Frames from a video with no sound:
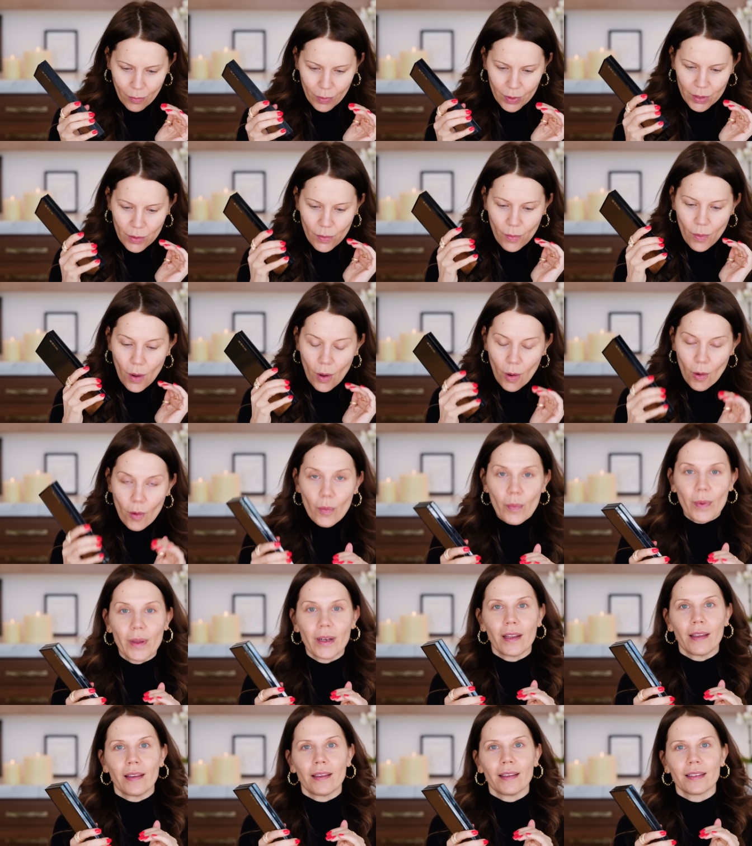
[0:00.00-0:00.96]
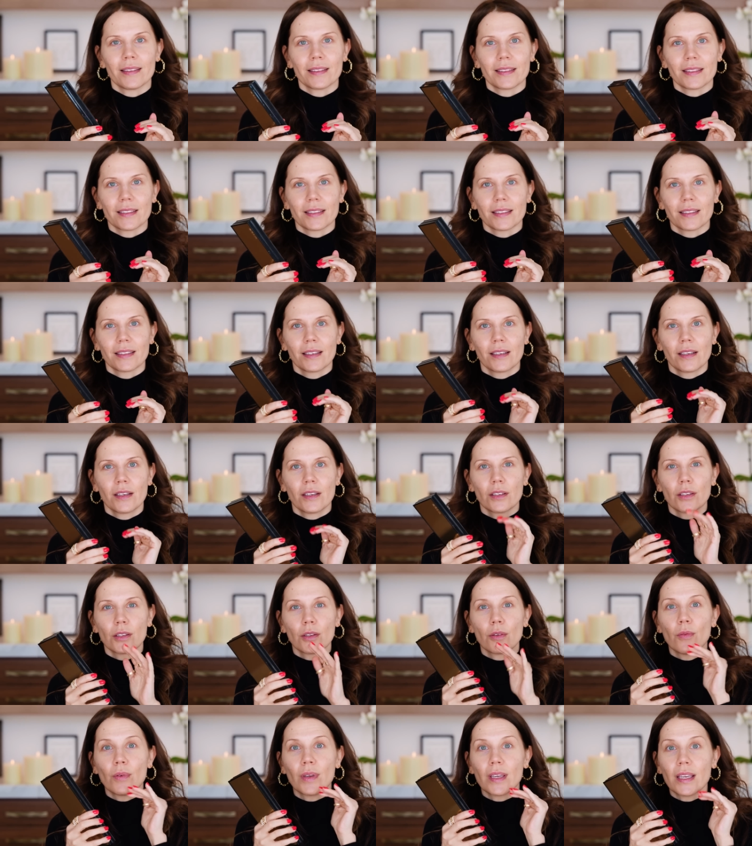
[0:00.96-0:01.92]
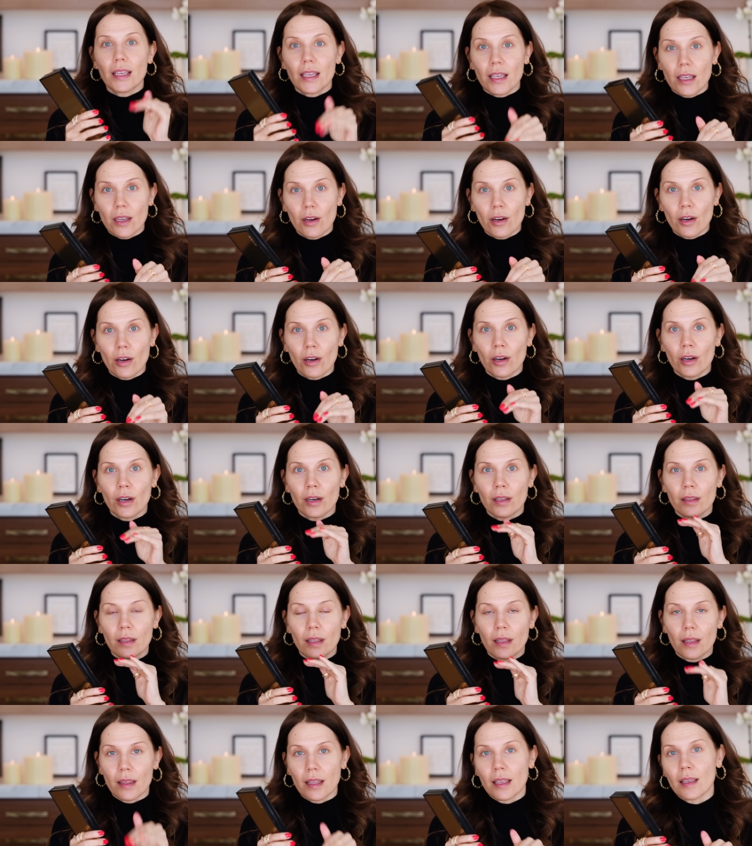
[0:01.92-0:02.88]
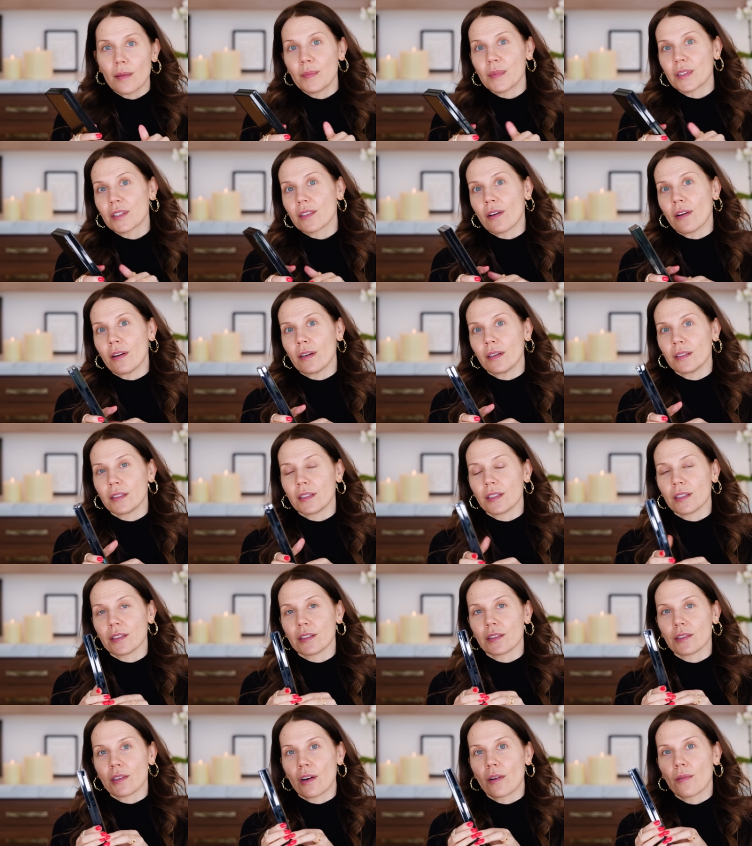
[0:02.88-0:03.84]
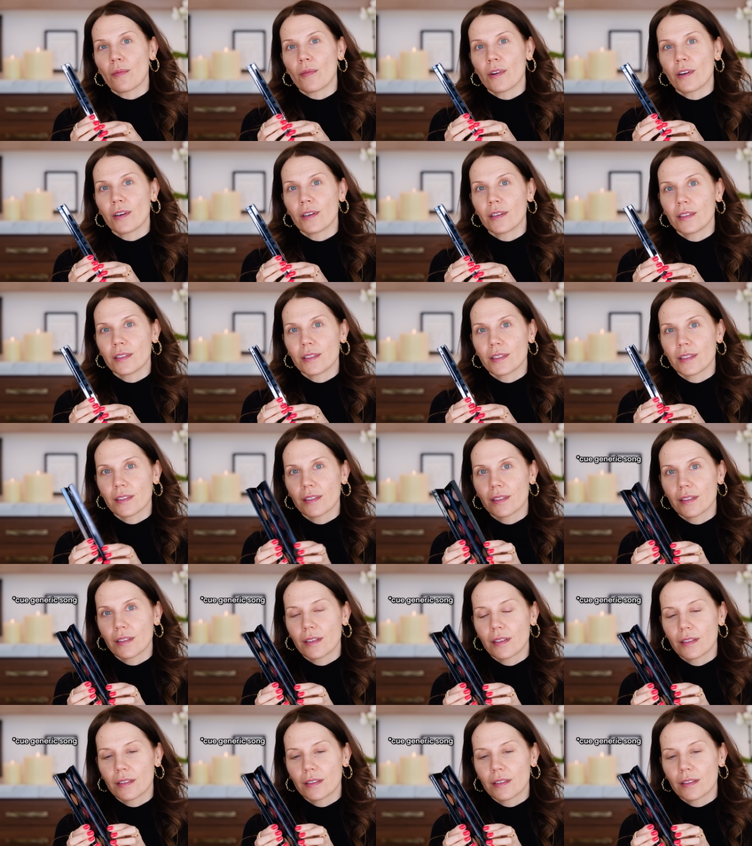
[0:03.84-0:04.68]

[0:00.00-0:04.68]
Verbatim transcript: When you open it, you hear the theme song to Star Wars.